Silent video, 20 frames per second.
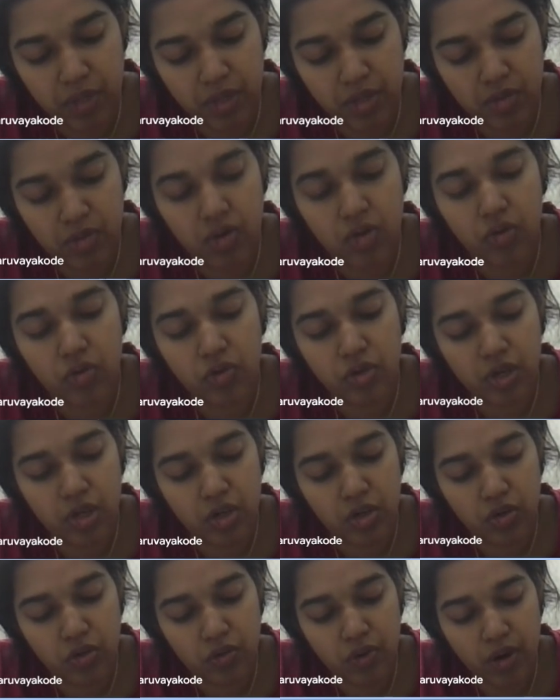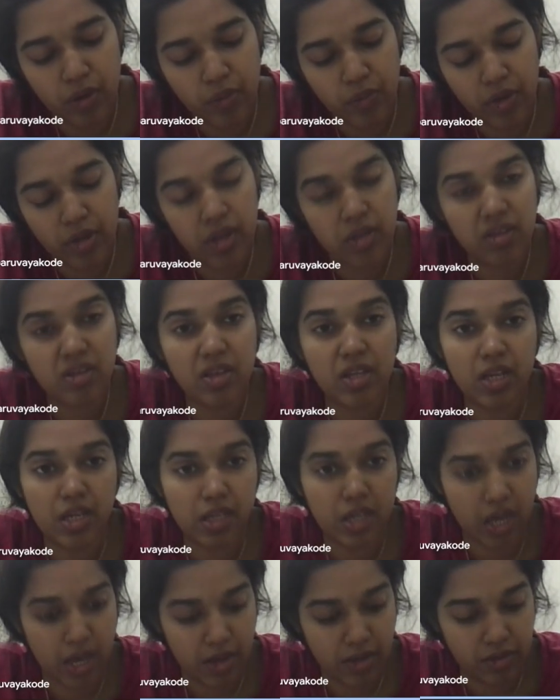P solution into 1 minus
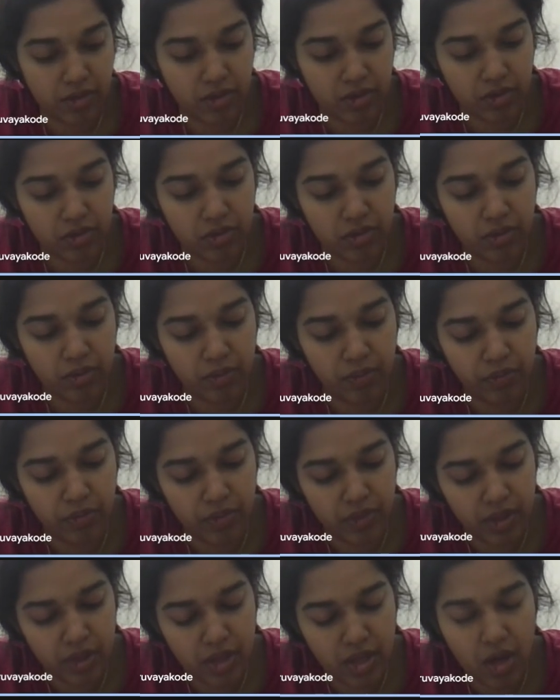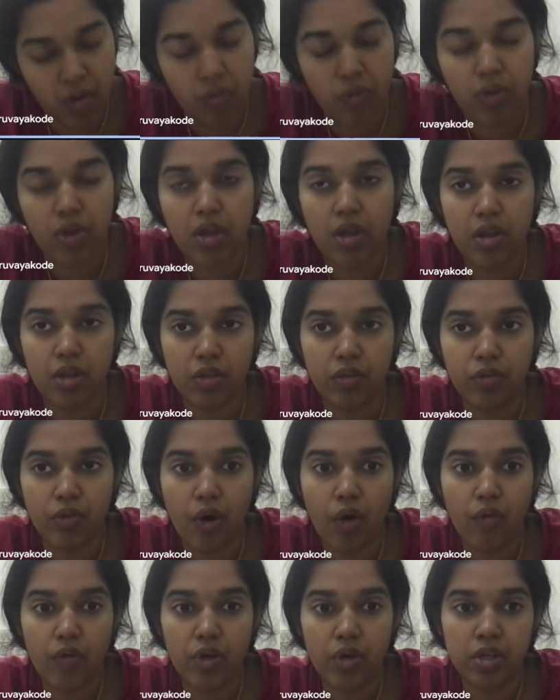theta SS. Now,
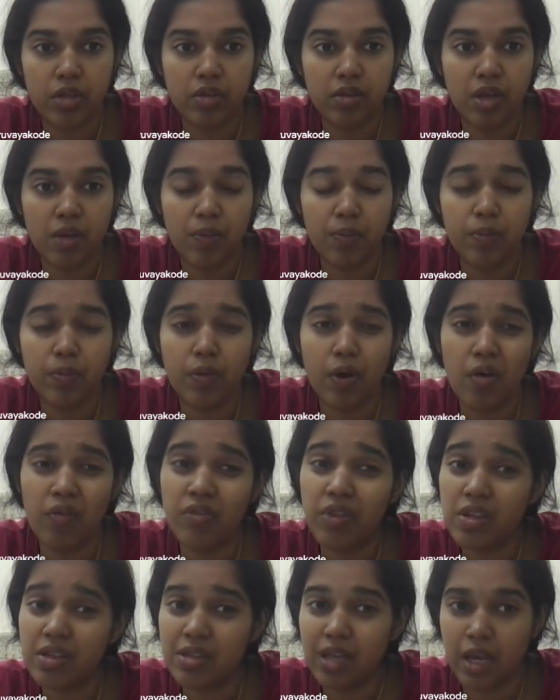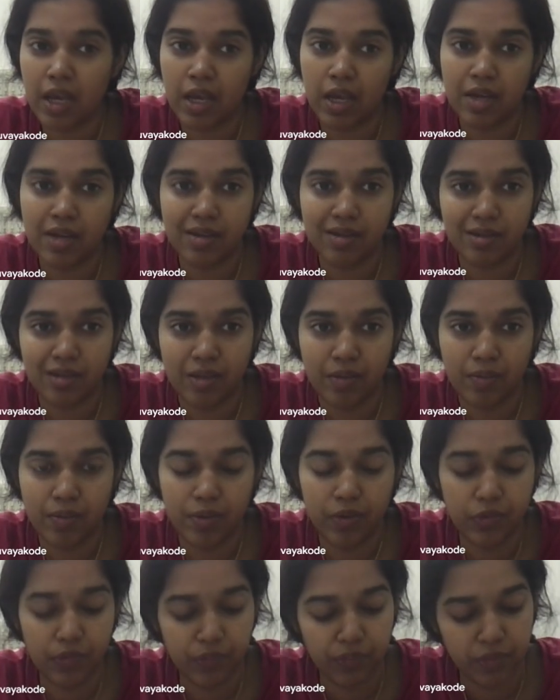forward step of the second step,
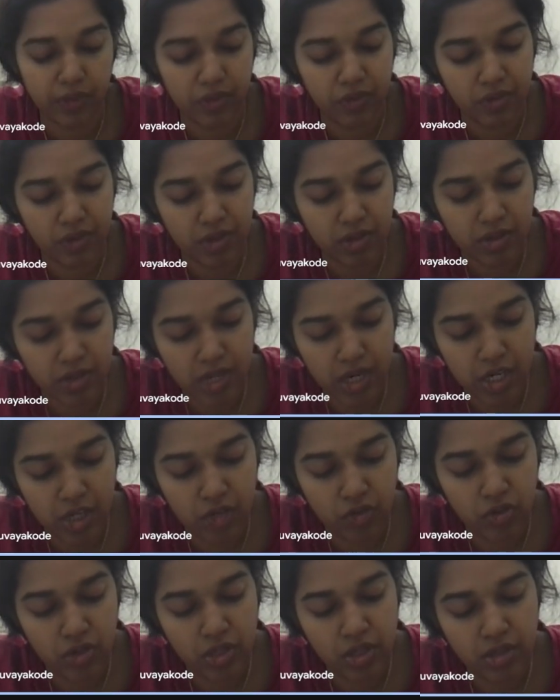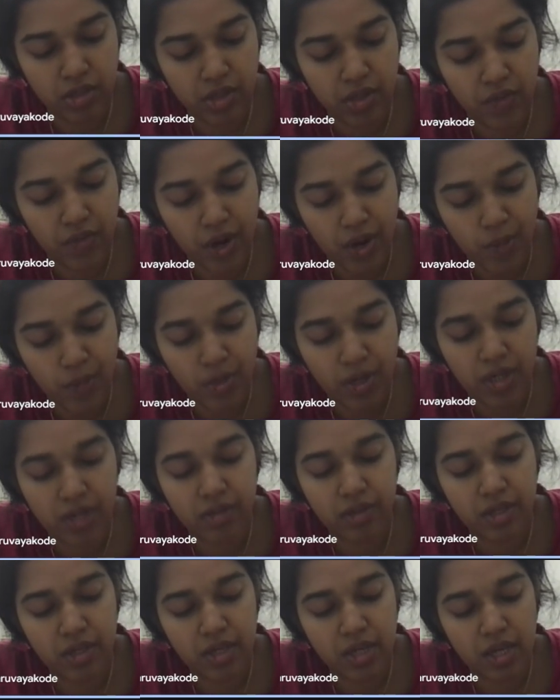which is K2 DC, 1
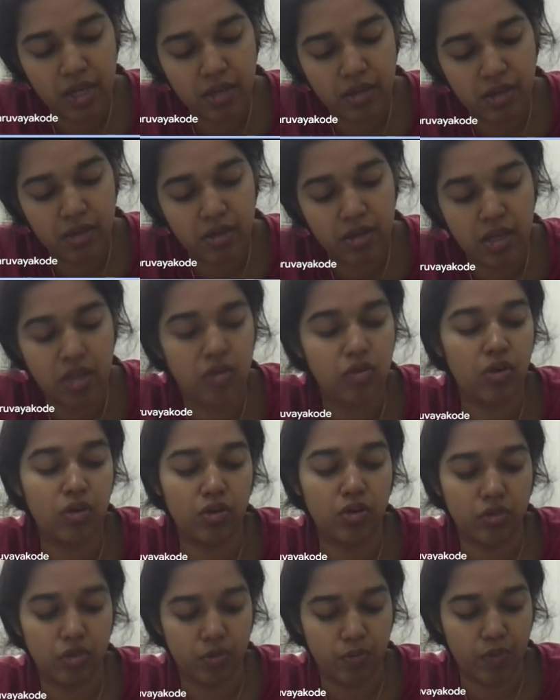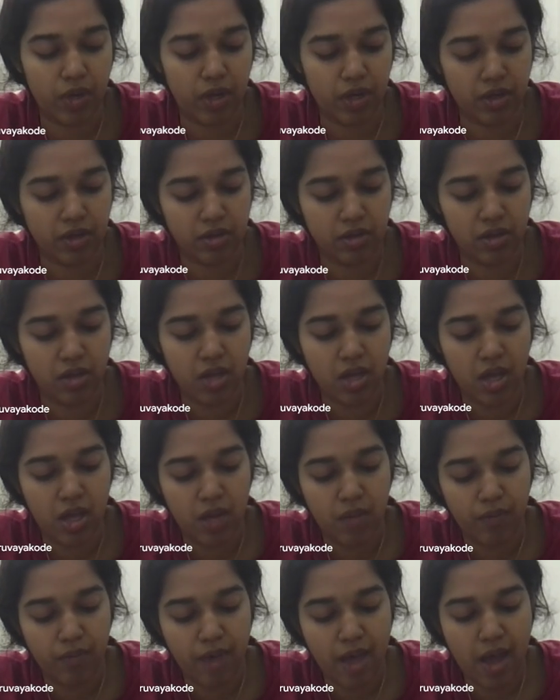minus theta SS, A solution minus.
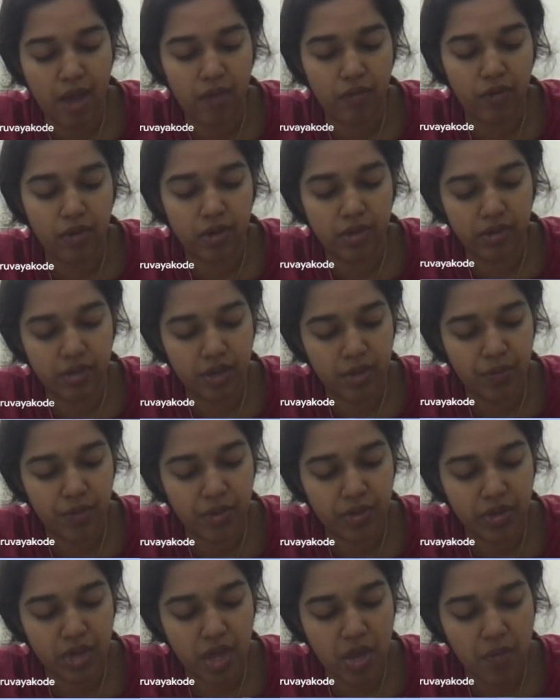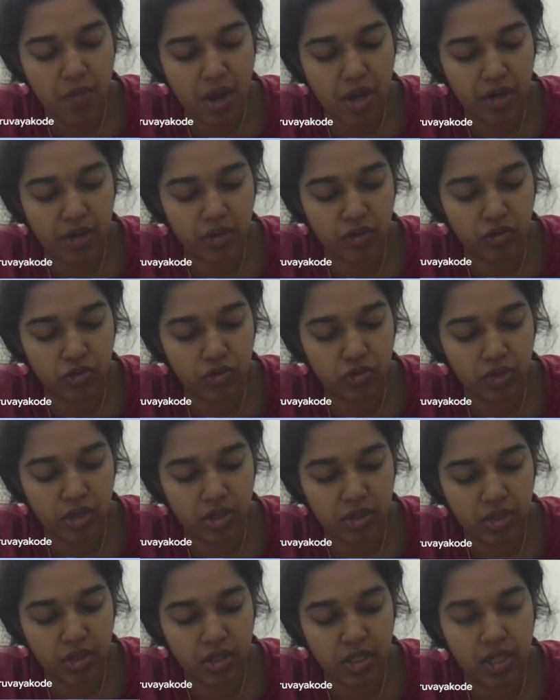Backward step is K minus 2
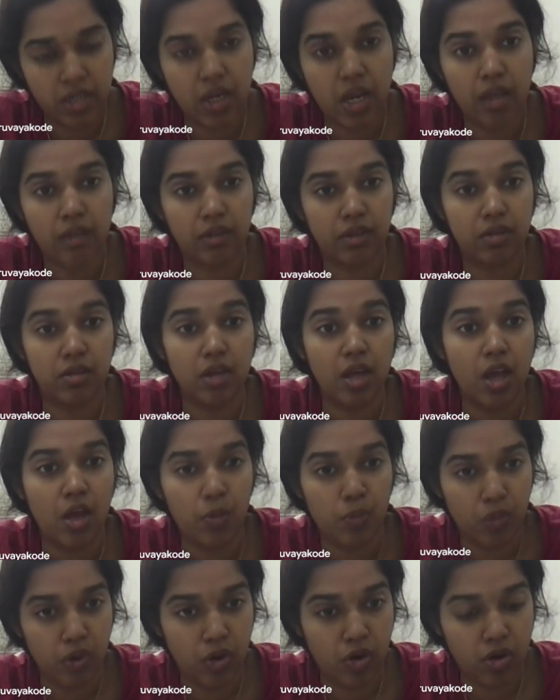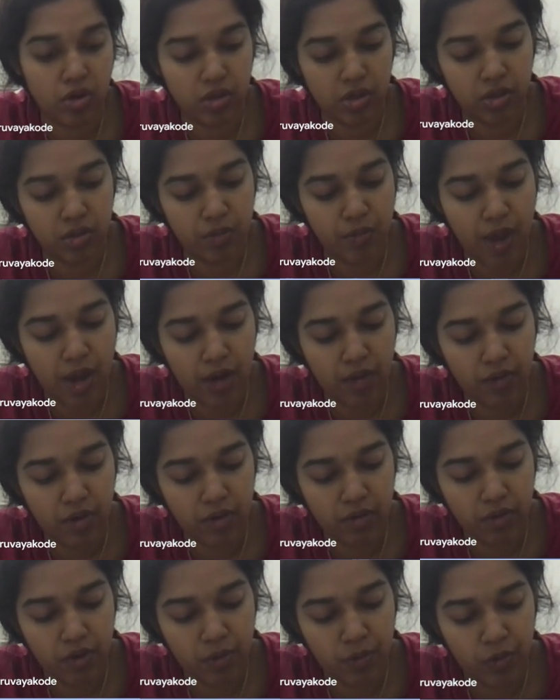DC theta SS. Because it's
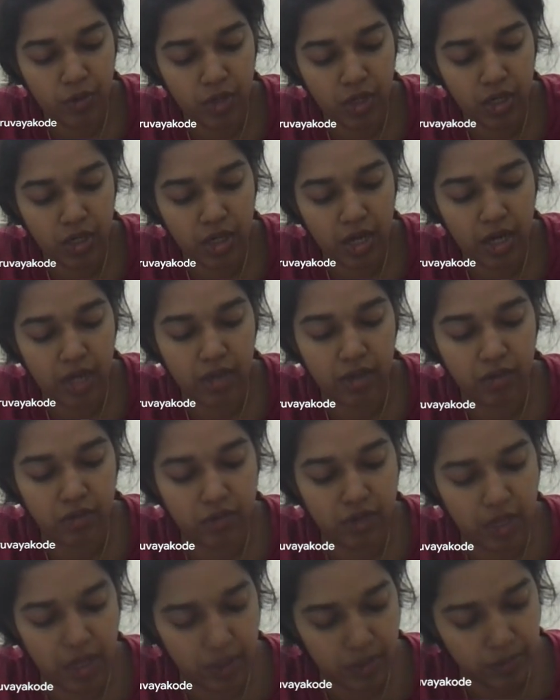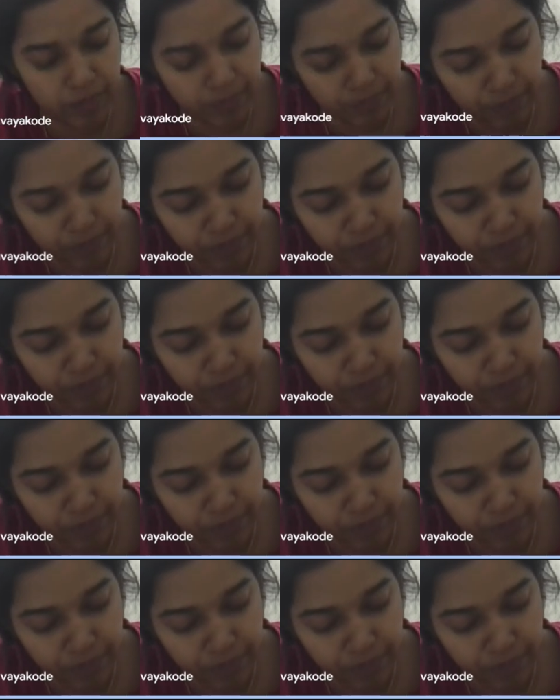backward, we are putting negative sign.